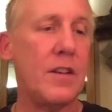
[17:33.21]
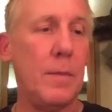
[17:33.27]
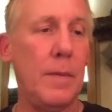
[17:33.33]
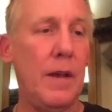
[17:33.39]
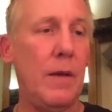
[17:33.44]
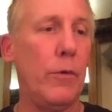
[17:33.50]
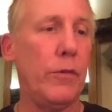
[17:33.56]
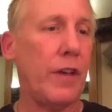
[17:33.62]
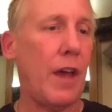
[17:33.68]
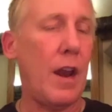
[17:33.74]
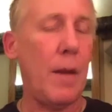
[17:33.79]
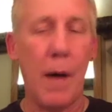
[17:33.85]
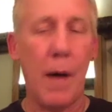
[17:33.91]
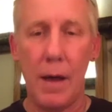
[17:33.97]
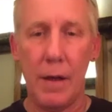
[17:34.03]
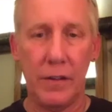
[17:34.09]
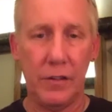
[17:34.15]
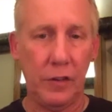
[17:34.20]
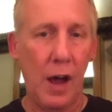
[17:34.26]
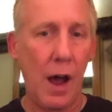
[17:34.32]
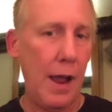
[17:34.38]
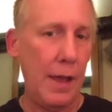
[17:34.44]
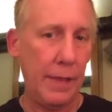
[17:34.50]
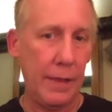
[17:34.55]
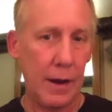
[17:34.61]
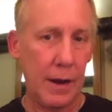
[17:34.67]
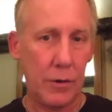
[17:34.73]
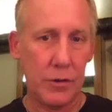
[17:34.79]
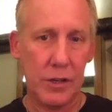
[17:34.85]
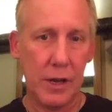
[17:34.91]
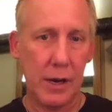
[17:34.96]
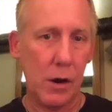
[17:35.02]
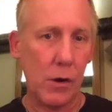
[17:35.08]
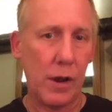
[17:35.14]
that to me was kind of my sign
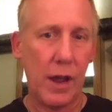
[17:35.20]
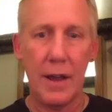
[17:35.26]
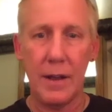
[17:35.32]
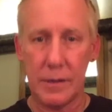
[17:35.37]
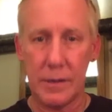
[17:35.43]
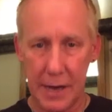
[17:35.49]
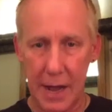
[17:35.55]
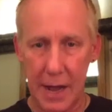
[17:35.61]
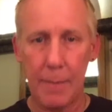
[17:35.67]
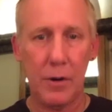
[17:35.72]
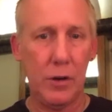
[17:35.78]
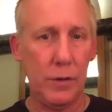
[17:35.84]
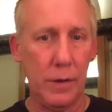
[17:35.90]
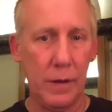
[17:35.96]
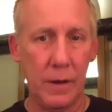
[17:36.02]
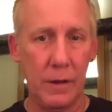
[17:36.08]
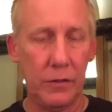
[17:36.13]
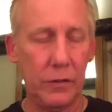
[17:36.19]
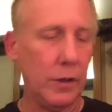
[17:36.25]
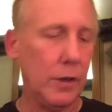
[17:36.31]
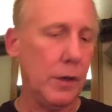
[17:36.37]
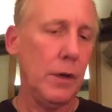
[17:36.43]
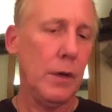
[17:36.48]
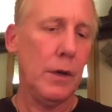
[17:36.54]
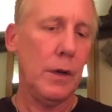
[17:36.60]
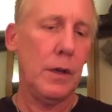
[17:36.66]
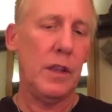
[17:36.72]
that I was like, okay, it's time to do this.